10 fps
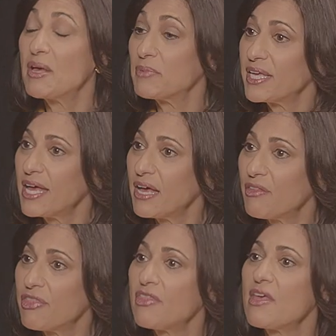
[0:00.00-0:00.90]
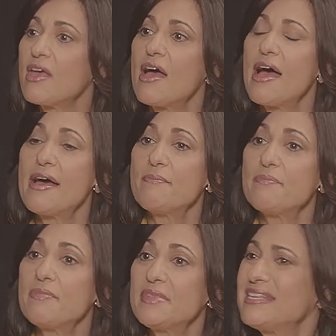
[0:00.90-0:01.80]
public health,
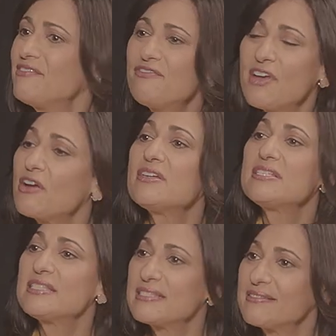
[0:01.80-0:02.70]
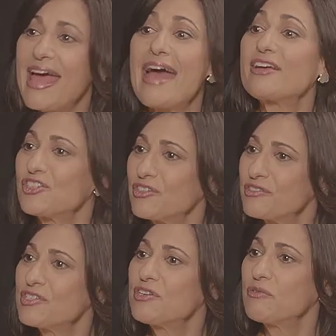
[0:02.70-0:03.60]
nefarious
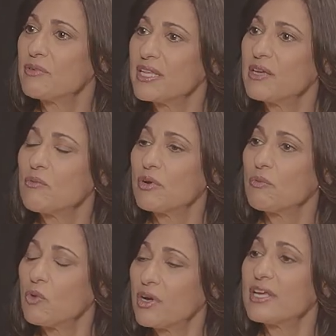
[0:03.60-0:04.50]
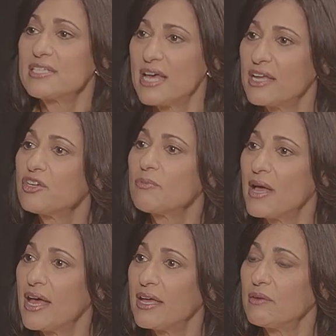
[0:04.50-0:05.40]
actors who really were working to
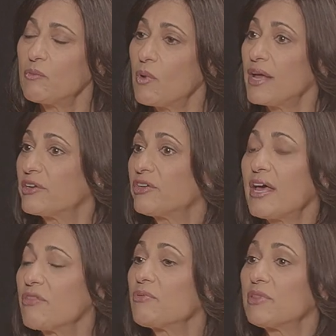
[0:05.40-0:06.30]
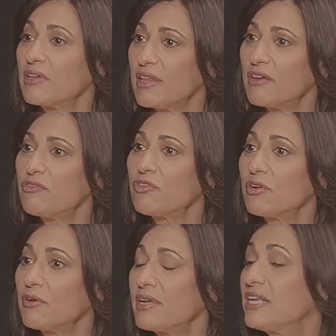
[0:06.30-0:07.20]
undermine what good health would look like
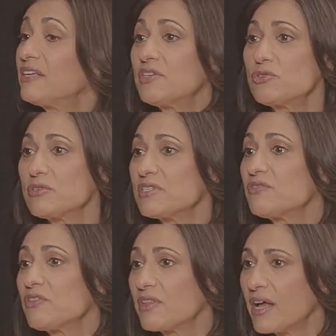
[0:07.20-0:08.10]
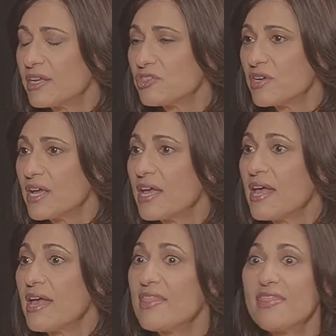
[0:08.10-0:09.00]
for individuals and for the country.
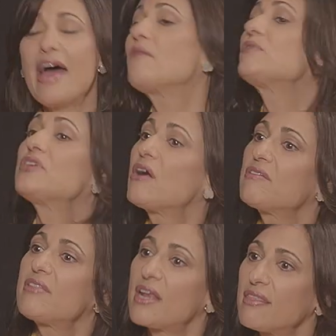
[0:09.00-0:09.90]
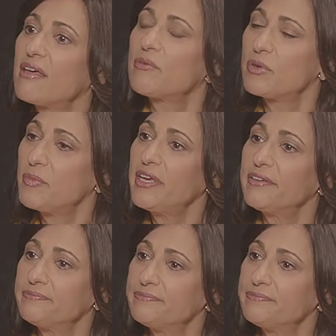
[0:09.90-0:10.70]
That was harder than I thought it would be.